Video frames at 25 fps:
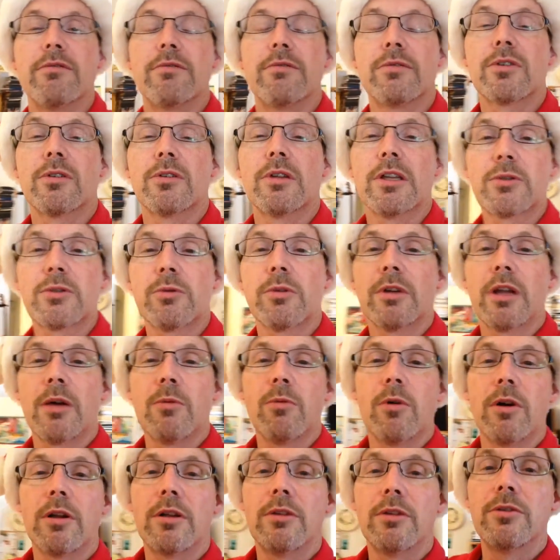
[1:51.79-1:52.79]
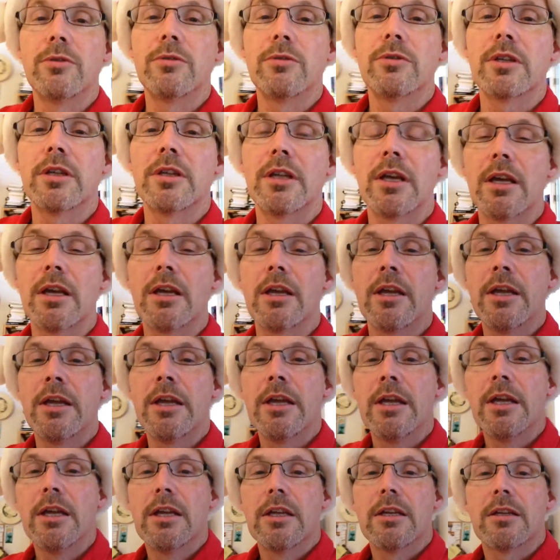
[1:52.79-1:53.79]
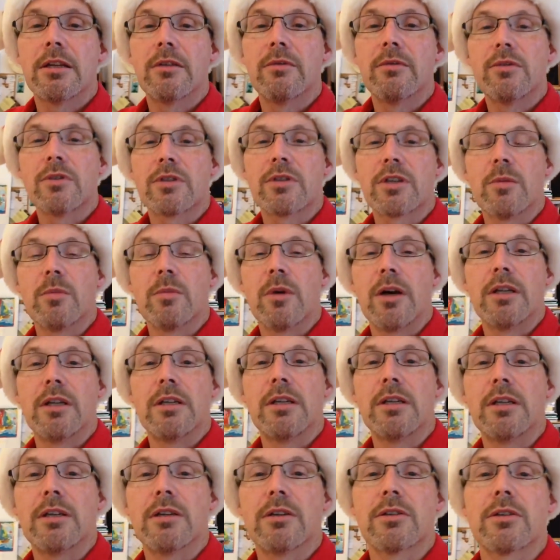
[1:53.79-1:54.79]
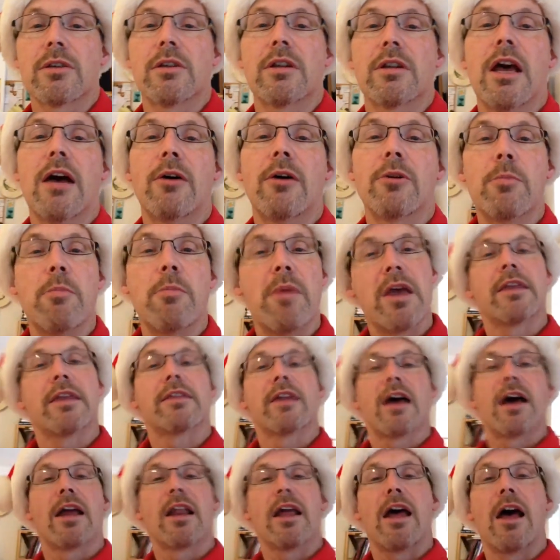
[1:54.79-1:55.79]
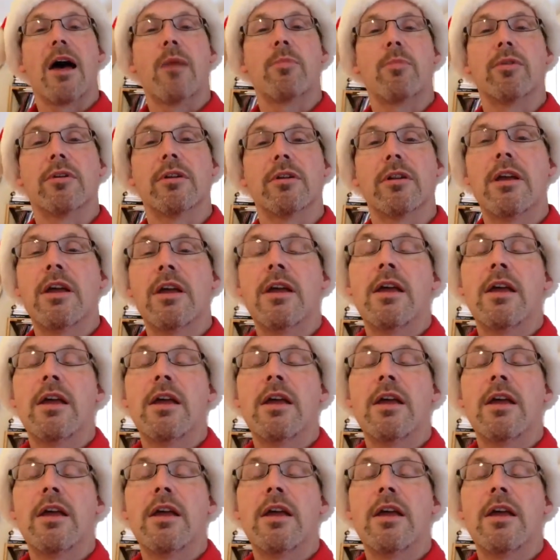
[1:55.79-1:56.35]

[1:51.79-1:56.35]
So that's what I want to do today, give you some ideas on how to make that happen